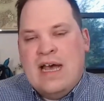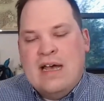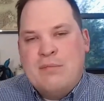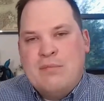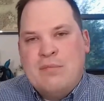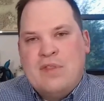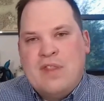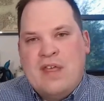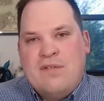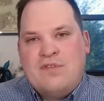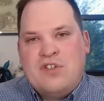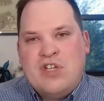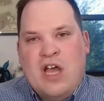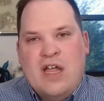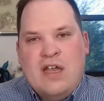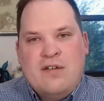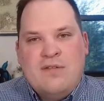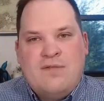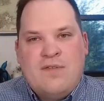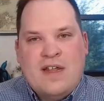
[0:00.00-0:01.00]
Um, they've
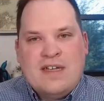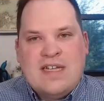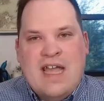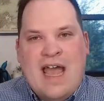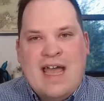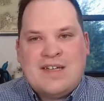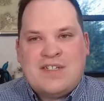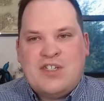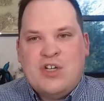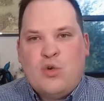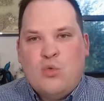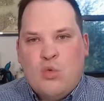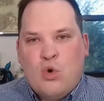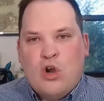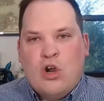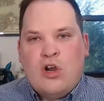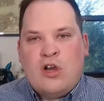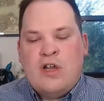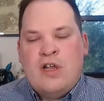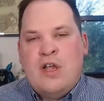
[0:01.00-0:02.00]
done fantastic
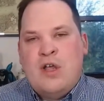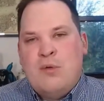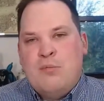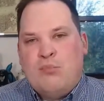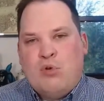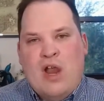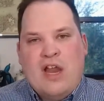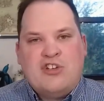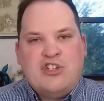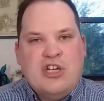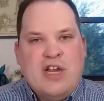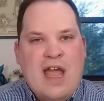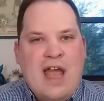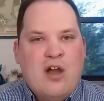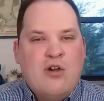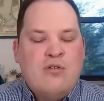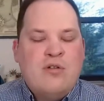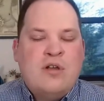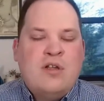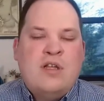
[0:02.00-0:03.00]
work branching
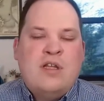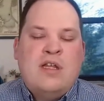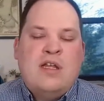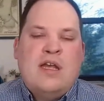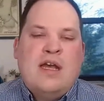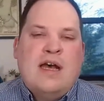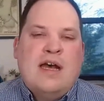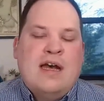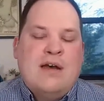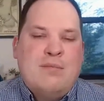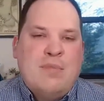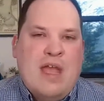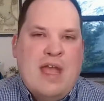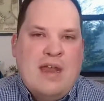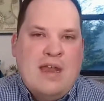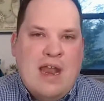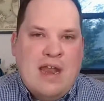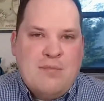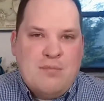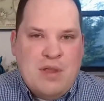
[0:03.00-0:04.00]
out um,
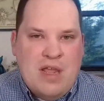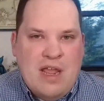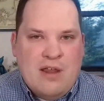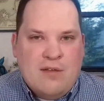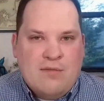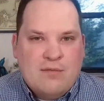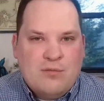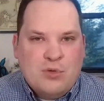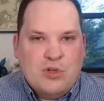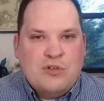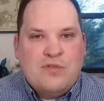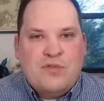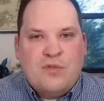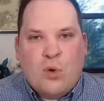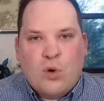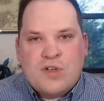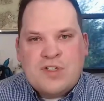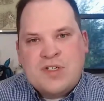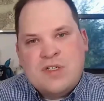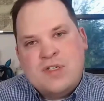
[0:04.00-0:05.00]
and, and being real
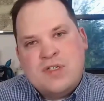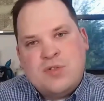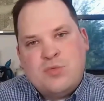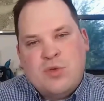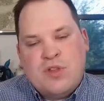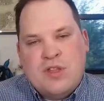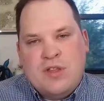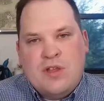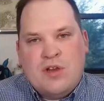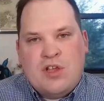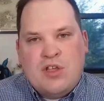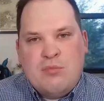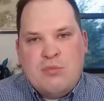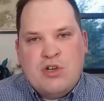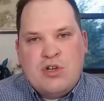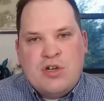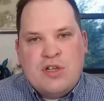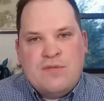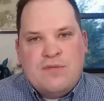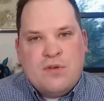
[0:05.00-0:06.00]
forces within the
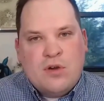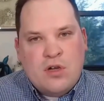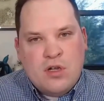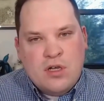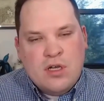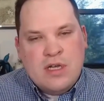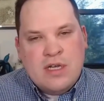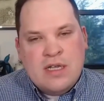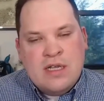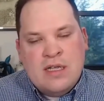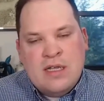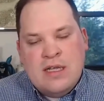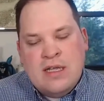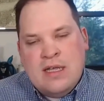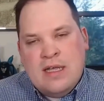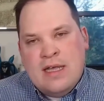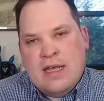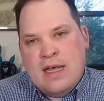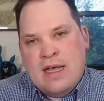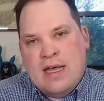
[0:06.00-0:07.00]
community for good.
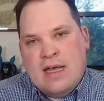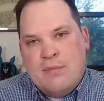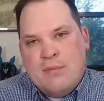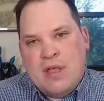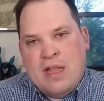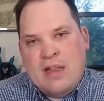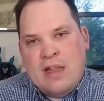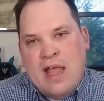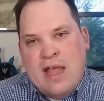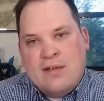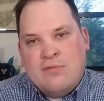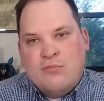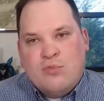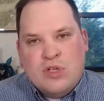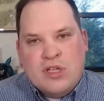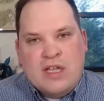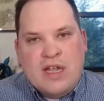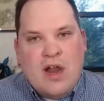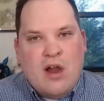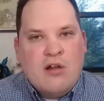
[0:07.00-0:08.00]
Um, and that
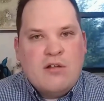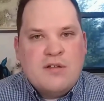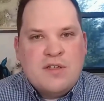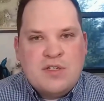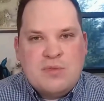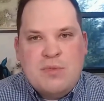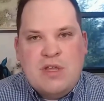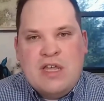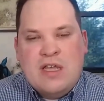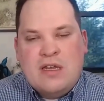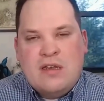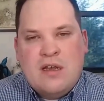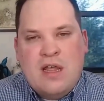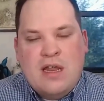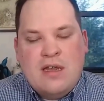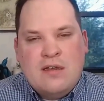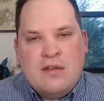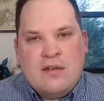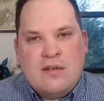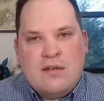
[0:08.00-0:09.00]
really heartens me and,
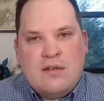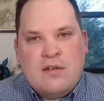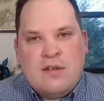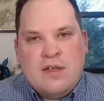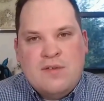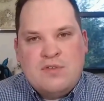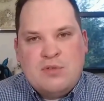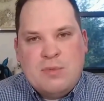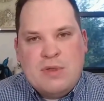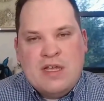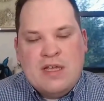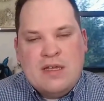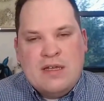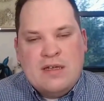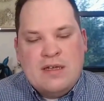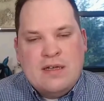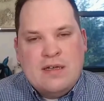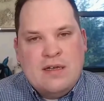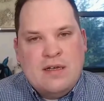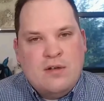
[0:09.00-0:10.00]
and gives me
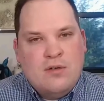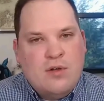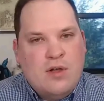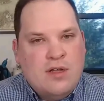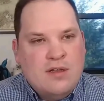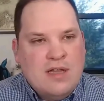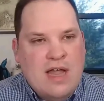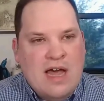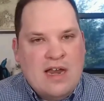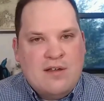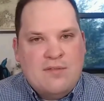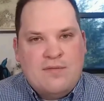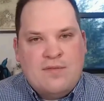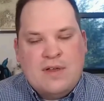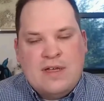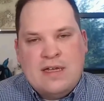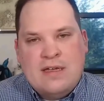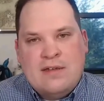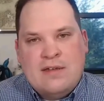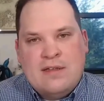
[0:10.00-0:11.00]
a, a, a lot of
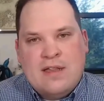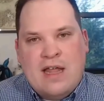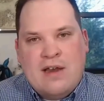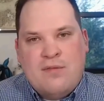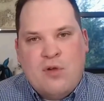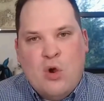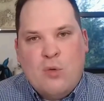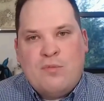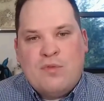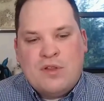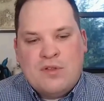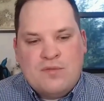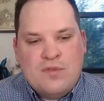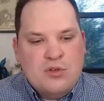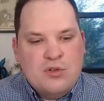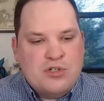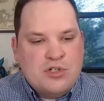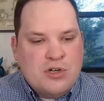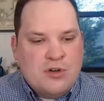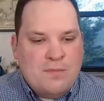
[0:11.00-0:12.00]
uh, a lot of hope for the
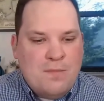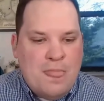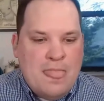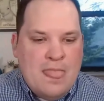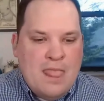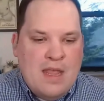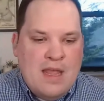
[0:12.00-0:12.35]
future.